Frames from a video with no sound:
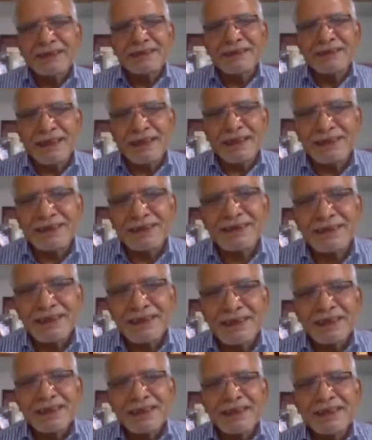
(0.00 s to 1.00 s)
That is,
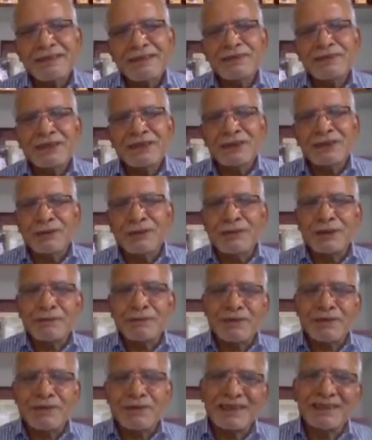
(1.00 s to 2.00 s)
if the Nobel
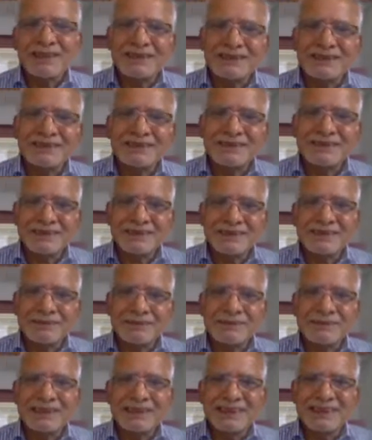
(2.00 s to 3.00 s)
Prize
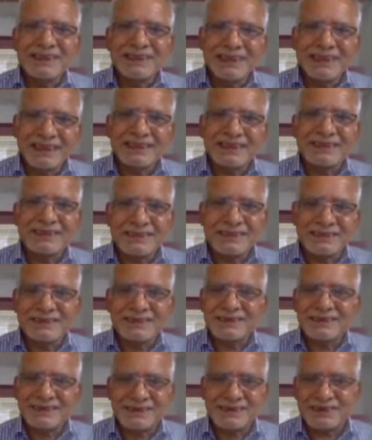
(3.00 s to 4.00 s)
Committee takes a
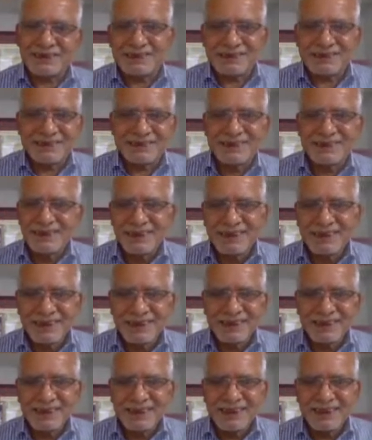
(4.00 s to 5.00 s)
decision
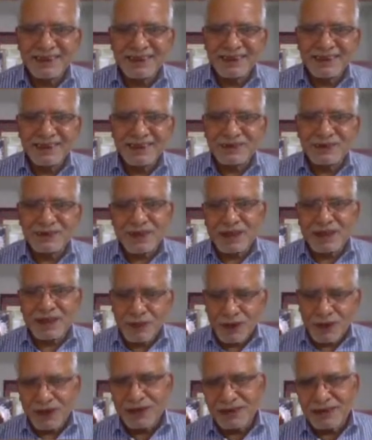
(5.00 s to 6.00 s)
to
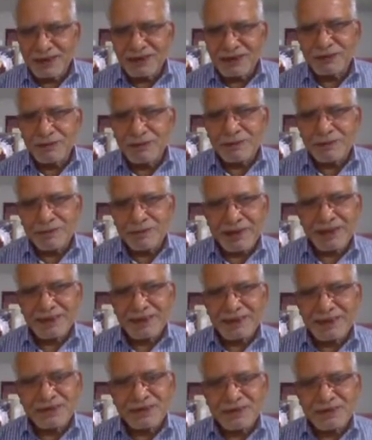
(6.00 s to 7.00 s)
award a Nobel
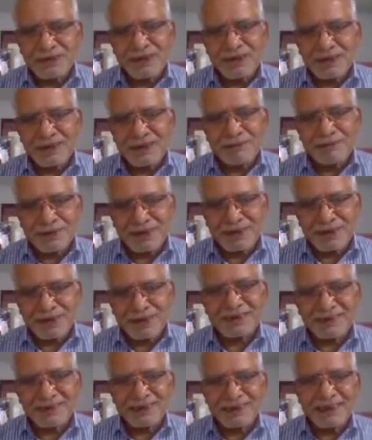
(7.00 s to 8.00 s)
Prize to a
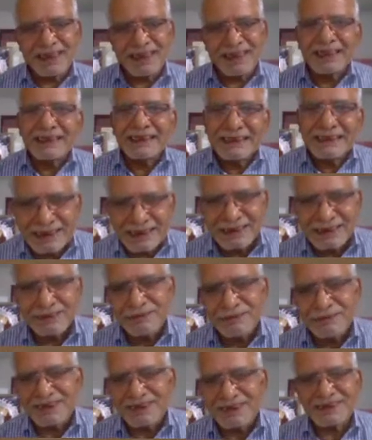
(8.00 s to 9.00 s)
person and then the
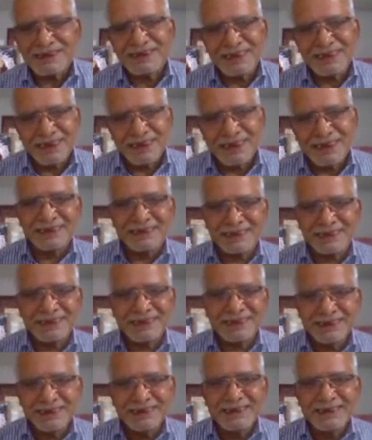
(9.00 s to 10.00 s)
person dies,
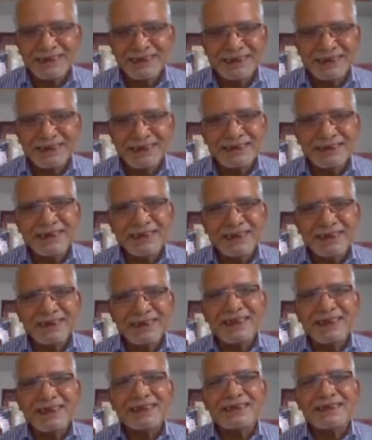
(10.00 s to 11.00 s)
in that
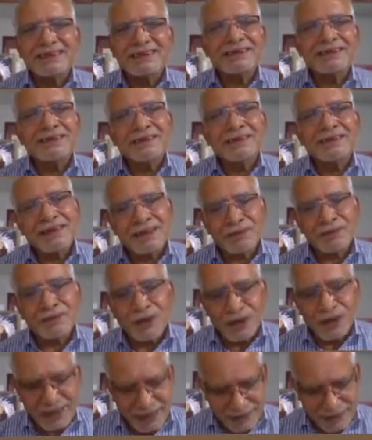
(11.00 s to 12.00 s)
case, the award